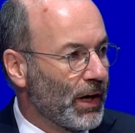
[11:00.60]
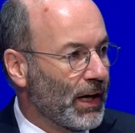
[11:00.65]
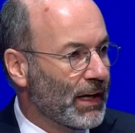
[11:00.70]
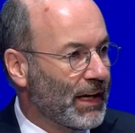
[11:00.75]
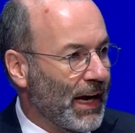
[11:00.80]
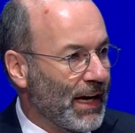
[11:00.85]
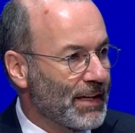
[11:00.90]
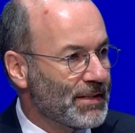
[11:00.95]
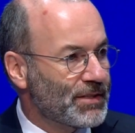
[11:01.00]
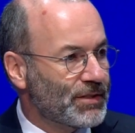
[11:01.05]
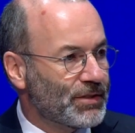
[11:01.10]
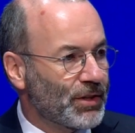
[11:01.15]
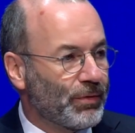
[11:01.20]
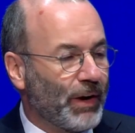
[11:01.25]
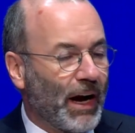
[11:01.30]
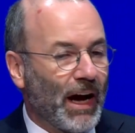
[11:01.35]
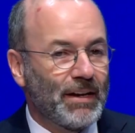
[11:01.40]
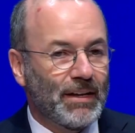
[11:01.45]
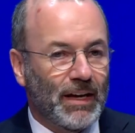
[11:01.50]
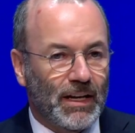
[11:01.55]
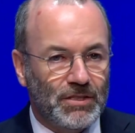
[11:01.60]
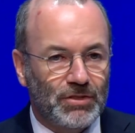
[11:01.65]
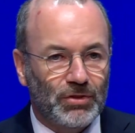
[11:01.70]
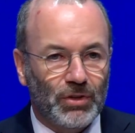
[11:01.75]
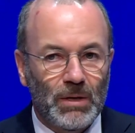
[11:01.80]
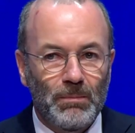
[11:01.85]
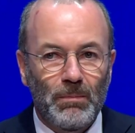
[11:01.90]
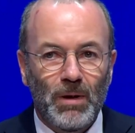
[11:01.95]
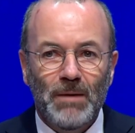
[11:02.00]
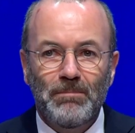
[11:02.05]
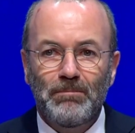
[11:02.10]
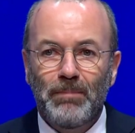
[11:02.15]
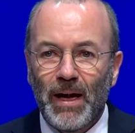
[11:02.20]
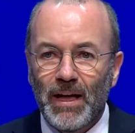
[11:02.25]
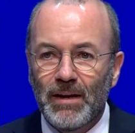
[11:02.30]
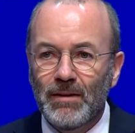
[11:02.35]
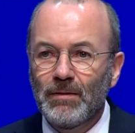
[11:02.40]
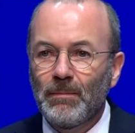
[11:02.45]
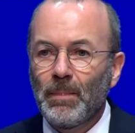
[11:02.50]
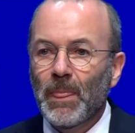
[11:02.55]
against the right extreme Le
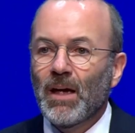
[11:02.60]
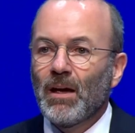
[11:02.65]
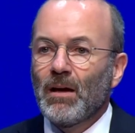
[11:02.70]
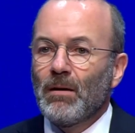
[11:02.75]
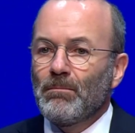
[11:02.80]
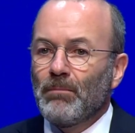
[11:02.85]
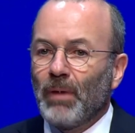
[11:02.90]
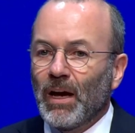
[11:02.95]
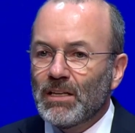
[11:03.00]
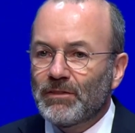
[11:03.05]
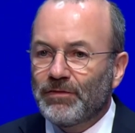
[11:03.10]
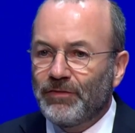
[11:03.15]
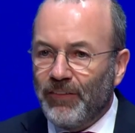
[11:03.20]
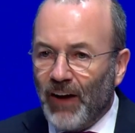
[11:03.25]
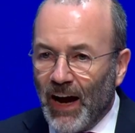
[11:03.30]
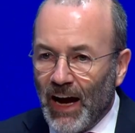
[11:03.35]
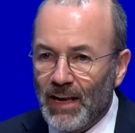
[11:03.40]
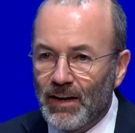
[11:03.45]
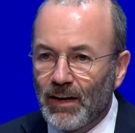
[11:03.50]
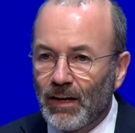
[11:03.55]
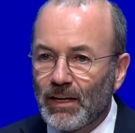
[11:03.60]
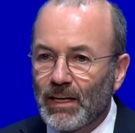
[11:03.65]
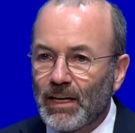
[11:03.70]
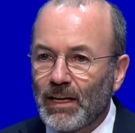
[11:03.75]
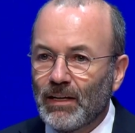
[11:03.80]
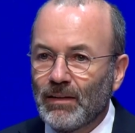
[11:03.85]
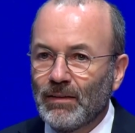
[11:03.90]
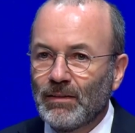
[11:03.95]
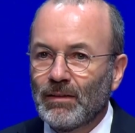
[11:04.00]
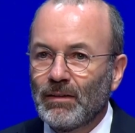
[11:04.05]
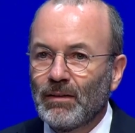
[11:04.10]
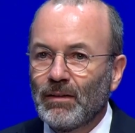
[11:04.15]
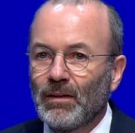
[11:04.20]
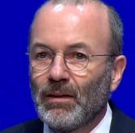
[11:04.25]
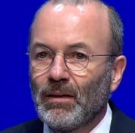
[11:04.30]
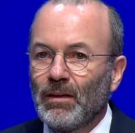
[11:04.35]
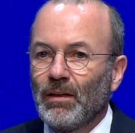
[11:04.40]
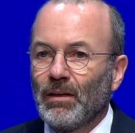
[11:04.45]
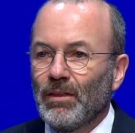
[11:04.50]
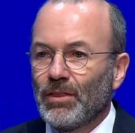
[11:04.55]
Pen" made finally
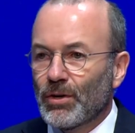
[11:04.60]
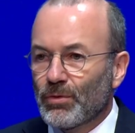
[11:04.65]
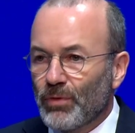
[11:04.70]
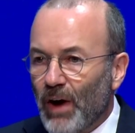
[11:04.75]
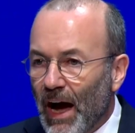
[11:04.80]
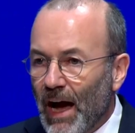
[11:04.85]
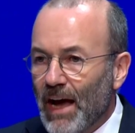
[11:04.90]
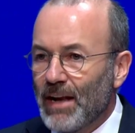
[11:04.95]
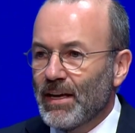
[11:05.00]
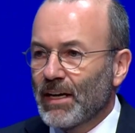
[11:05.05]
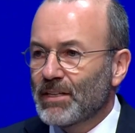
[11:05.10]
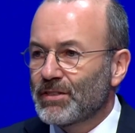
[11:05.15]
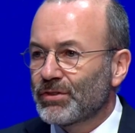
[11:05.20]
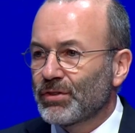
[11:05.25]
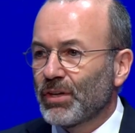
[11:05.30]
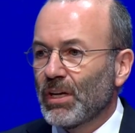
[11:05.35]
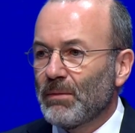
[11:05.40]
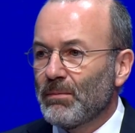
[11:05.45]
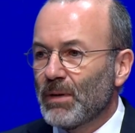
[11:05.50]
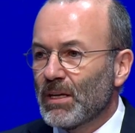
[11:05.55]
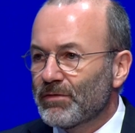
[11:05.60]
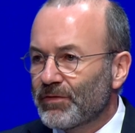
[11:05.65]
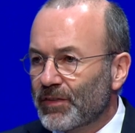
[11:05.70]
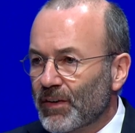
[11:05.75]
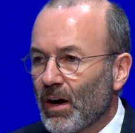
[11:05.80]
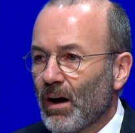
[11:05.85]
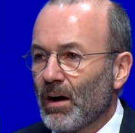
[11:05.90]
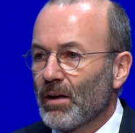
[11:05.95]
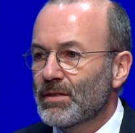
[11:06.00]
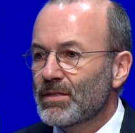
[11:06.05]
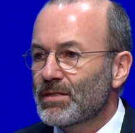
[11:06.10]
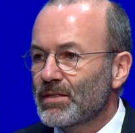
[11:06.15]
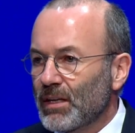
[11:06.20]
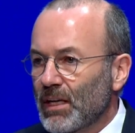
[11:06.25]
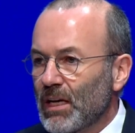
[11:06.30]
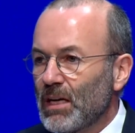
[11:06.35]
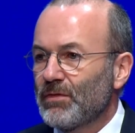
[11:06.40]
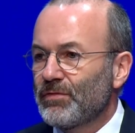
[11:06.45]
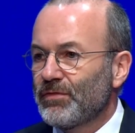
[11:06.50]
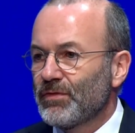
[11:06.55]
the right extreme in France
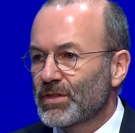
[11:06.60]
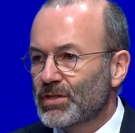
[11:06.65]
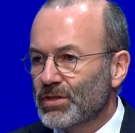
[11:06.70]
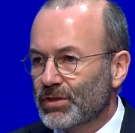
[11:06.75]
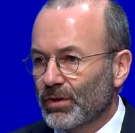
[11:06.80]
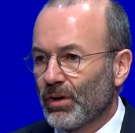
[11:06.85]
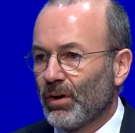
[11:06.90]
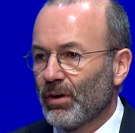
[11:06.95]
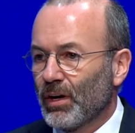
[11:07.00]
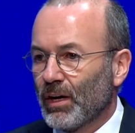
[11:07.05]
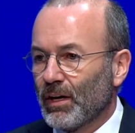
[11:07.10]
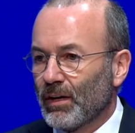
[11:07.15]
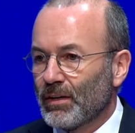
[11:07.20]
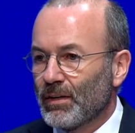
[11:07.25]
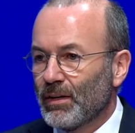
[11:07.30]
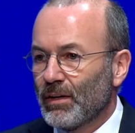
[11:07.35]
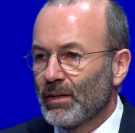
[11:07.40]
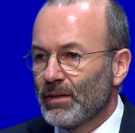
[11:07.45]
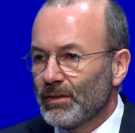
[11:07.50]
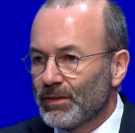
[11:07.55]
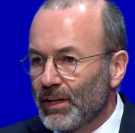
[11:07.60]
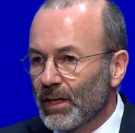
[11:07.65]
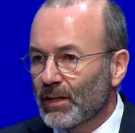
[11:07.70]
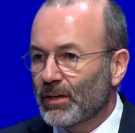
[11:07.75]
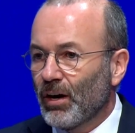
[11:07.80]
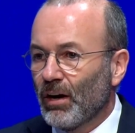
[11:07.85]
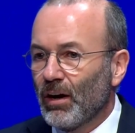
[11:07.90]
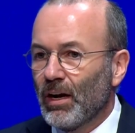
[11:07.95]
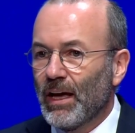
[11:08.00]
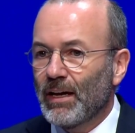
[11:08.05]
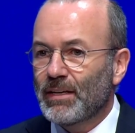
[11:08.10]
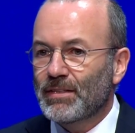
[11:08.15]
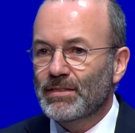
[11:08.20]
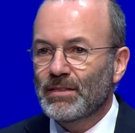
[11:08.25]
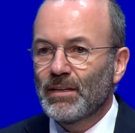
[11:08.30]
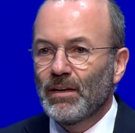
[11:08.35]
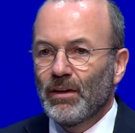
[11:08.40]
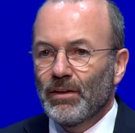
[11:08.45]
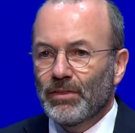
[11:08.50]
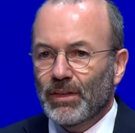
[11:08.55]
even stronger. Dear
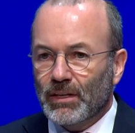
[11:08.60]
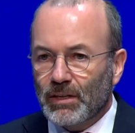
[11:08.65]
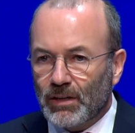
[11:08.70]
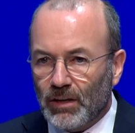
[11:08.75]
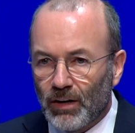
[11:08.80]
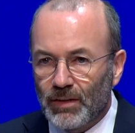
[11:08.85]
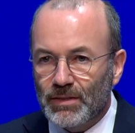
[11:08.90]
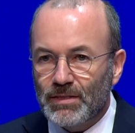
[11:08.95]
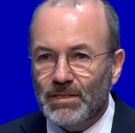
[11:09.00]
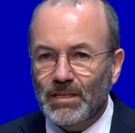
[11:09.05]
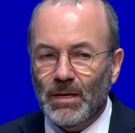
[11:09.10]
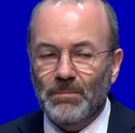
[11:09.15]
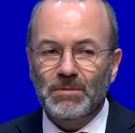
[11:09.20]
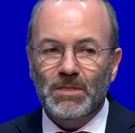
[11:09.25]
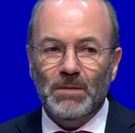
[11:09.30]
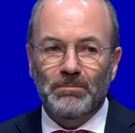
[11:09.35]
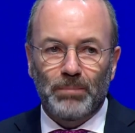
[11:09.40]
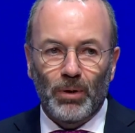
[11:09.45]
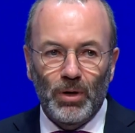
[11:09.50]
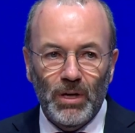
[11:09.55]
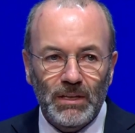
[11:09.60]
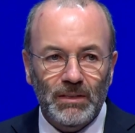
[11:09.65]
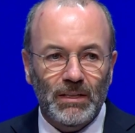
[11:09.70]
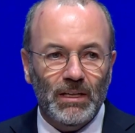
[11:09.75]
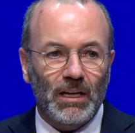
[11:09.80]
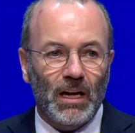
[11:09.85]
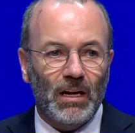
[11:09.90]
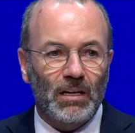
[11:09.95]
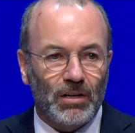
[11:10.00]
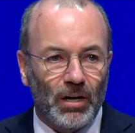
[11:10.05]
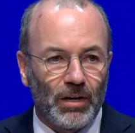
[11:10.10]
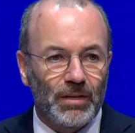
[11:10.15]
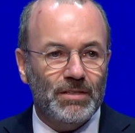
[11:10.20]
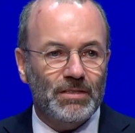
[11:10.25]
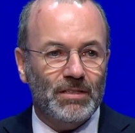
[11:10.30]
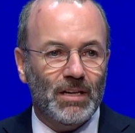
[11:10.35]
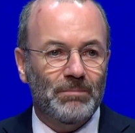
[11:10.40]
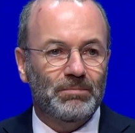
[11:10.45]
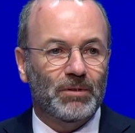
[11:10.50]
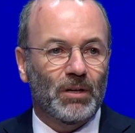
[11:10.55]
colleagues, the concept, the political
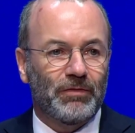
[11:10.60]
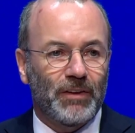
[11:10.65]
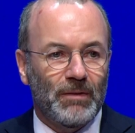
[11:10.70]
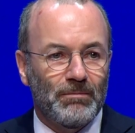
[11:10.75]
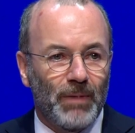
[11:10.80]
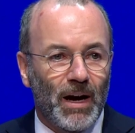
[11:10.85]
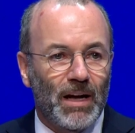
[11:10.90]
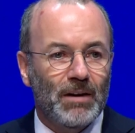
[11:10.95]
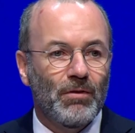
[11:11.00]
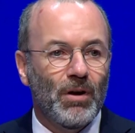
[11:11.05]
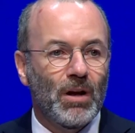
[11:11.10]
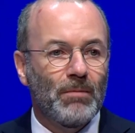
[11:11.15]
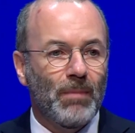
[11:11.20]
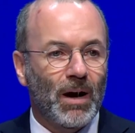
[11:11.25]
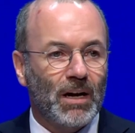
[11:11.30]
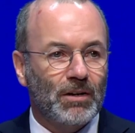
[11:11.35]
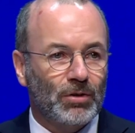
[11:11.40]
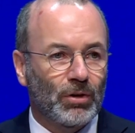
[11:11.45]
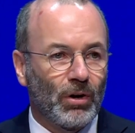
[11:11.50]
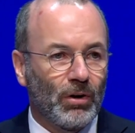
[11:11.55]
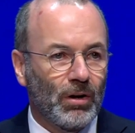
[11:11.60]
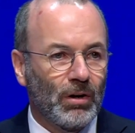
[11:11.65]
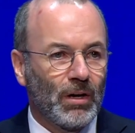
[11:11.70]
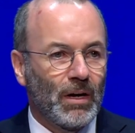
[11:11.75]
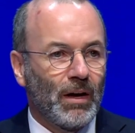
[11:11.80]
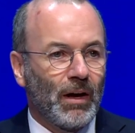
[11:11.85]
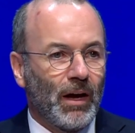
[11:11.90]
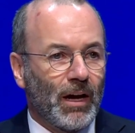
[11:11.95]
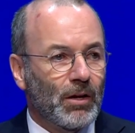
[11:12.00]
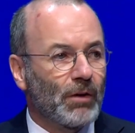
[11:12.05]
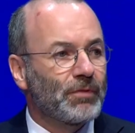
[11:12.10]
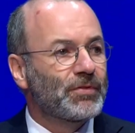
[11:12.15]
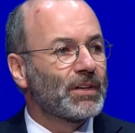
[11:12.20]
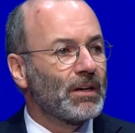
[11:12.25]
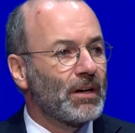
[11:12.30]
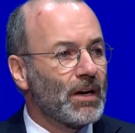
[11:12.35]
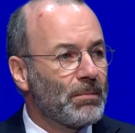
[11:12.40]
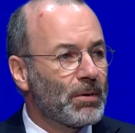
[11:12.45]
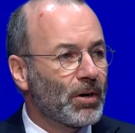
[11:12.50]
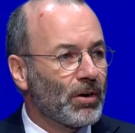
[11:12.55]
concept of Emmanuel Macron and of the
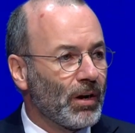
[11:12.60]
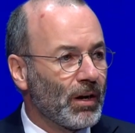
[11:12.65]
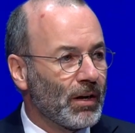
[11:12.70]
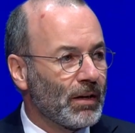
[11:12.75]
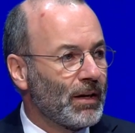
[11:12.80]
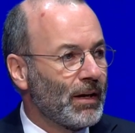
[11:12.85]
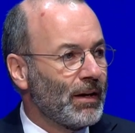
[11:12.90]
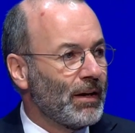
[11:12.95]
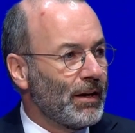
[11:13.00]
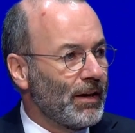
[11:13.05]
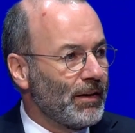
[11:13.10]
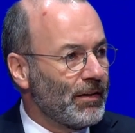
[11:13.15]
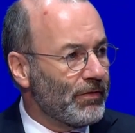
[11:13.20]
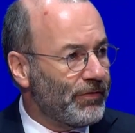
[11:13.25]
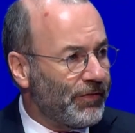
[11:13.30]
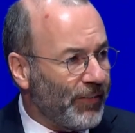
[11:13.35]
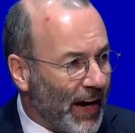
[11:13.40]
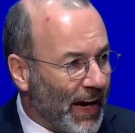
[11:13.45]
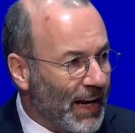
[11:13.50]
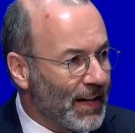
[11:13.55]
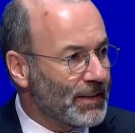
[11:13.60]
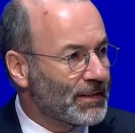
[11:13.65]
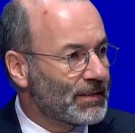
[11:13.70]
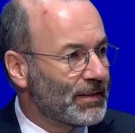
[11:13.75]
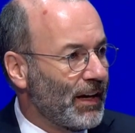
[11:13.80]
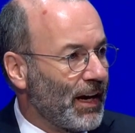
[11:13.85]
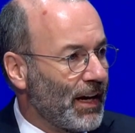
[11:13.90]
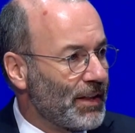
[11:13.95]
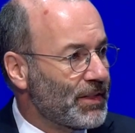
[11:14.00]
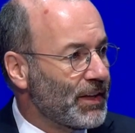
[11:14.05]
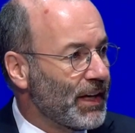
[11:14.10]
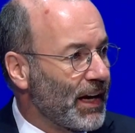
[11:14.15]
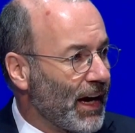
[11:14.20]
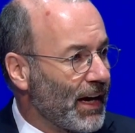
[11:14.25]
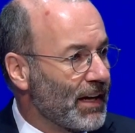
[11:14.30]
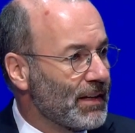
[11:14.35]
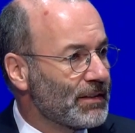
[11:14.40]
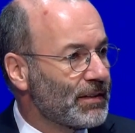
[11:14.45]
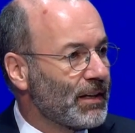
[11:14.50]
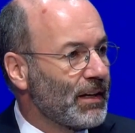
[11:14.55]
liberal failed at the
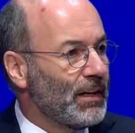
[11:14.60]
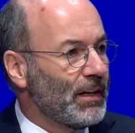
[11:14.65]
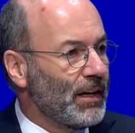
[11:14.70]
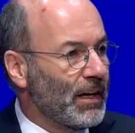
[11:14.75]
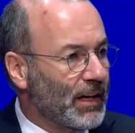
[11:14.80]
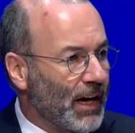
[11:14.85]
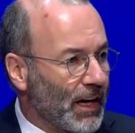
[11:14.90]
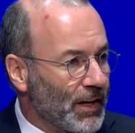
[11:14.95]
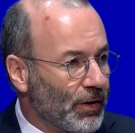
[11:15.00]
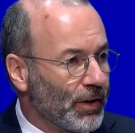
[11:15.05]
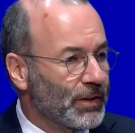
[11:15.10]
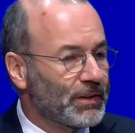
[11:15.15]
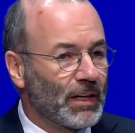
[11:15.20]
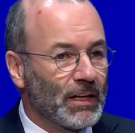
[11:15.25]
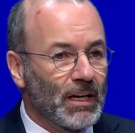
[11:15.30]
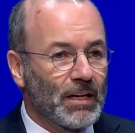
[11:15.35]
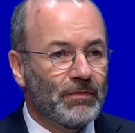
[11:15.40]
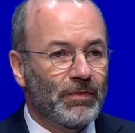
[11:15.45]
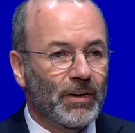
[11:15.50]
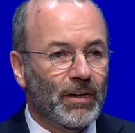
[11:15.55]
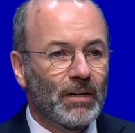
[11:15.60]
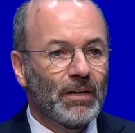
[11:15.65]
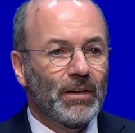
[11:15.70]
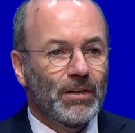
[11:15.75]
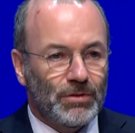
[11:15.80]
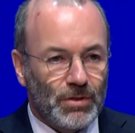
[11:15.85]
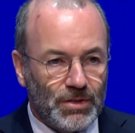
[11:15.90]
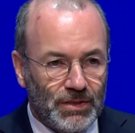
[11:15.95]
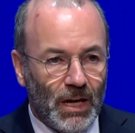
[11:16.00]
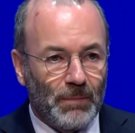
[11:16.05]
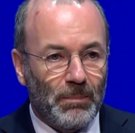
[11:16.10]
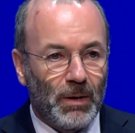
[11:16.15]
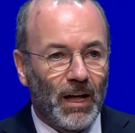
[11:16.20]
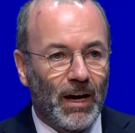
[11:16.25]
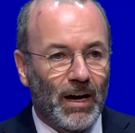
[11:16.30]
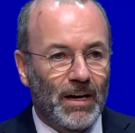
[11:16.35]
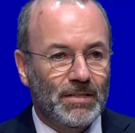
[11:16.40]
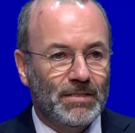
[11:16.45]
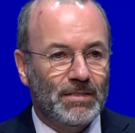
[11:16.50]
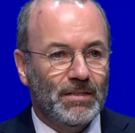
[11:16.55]
end. He cannot deliver to
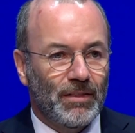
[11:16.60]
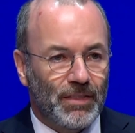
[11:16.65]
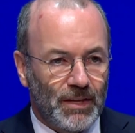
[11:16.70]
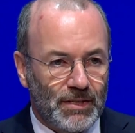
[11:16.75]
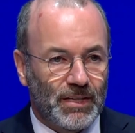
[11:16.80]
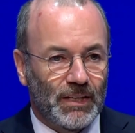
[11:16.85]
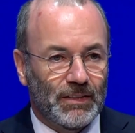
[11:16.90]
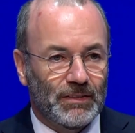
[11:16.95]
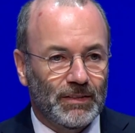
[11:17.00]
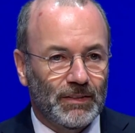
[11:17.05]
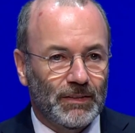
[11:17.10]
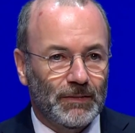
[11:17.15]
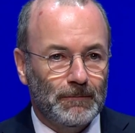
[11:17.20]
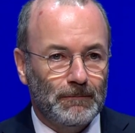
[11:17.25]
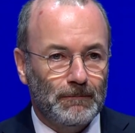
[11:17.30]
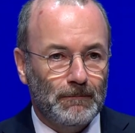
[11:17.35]
stabilize the center.